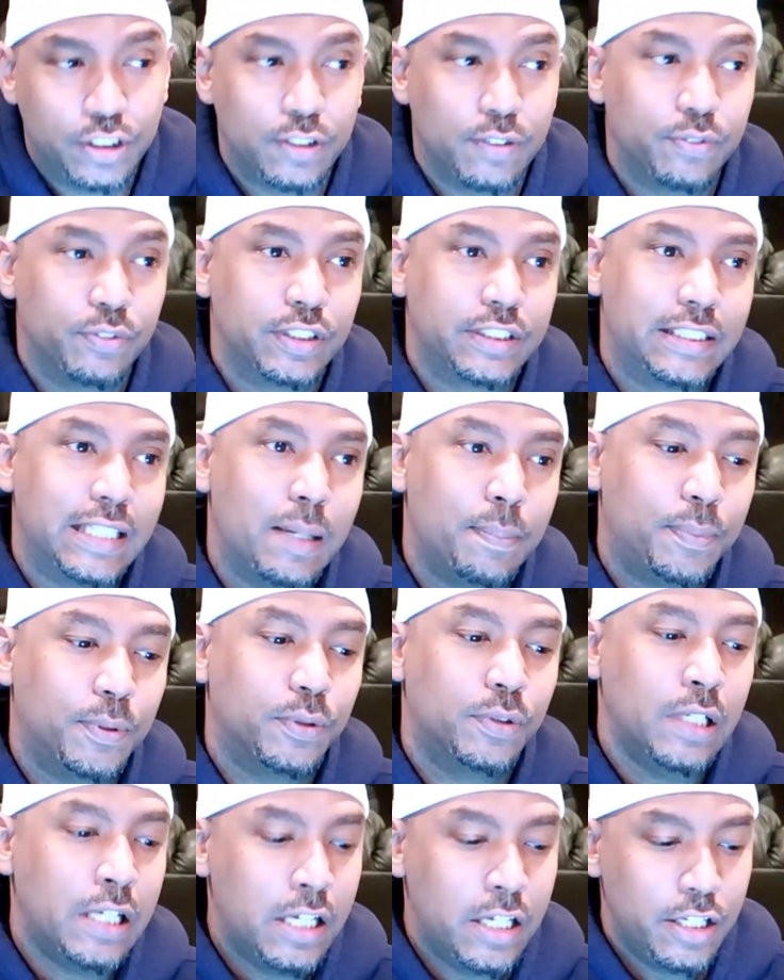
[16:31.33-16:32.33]
So for
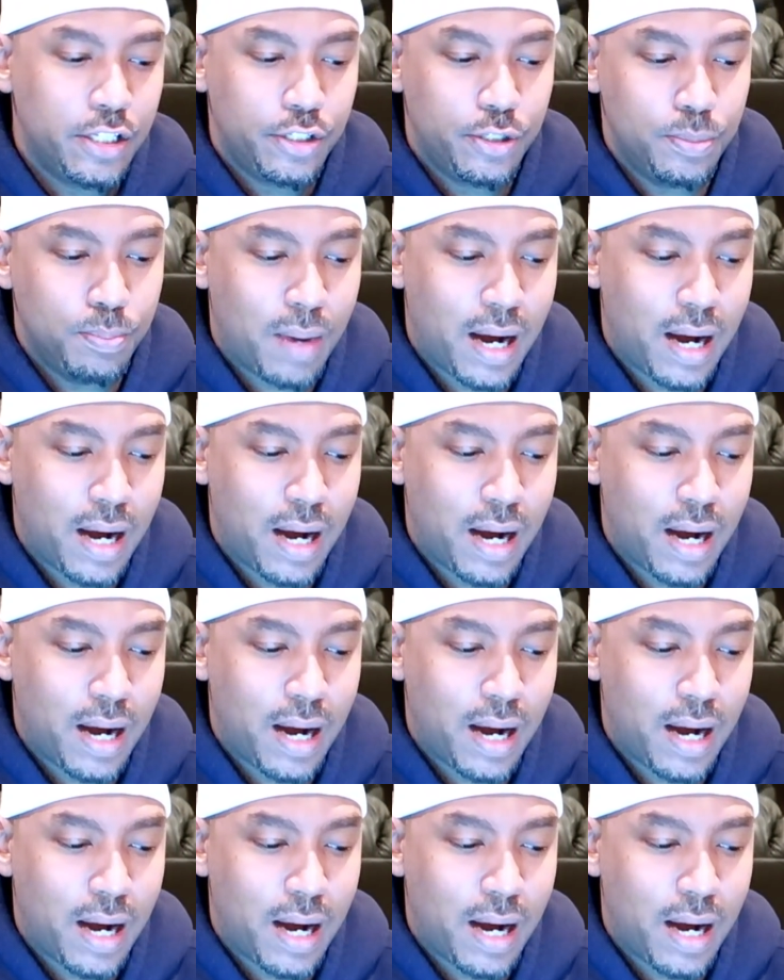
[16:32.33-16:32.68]
example, you